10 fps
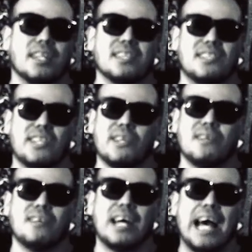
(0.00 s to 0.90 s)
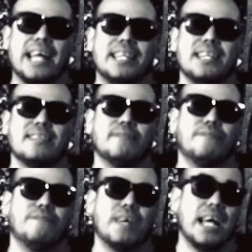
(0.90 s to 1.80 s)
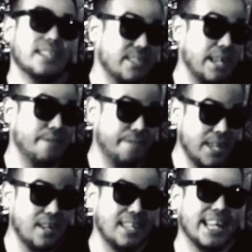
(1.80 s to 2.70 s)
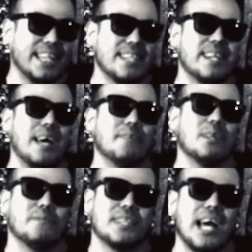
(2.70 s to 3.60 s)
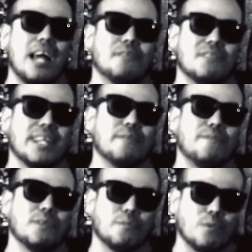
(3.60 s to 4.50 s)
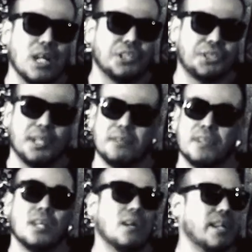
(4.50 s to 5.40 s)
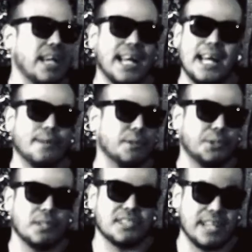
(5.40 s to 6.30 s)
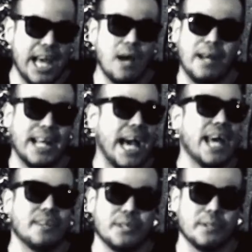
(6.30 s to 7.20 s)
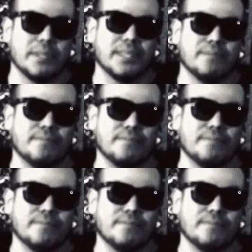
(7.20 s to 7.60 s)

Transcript: until I felt like I didn't have enough time, so I can feel the rush of, okay, I got no choice. Now I got to do it.